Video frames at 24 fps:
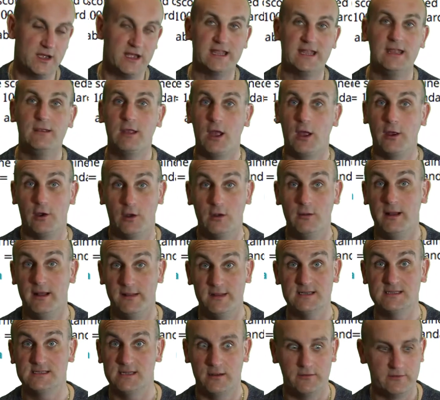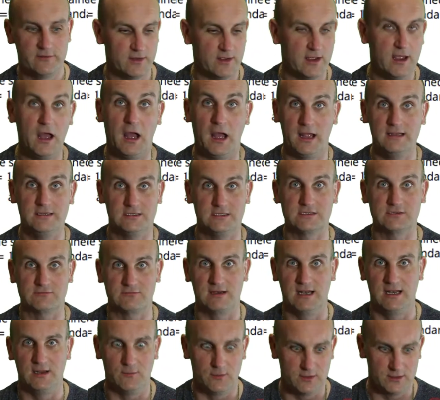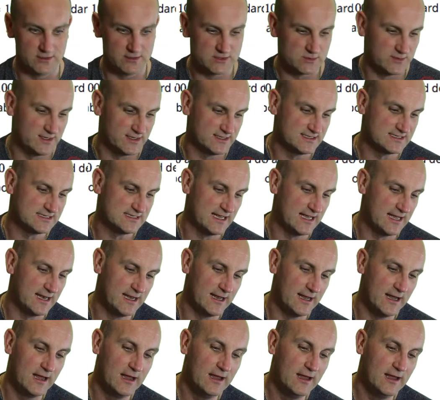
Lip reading: I keep going on about this, don't I? I just really want you to understand it.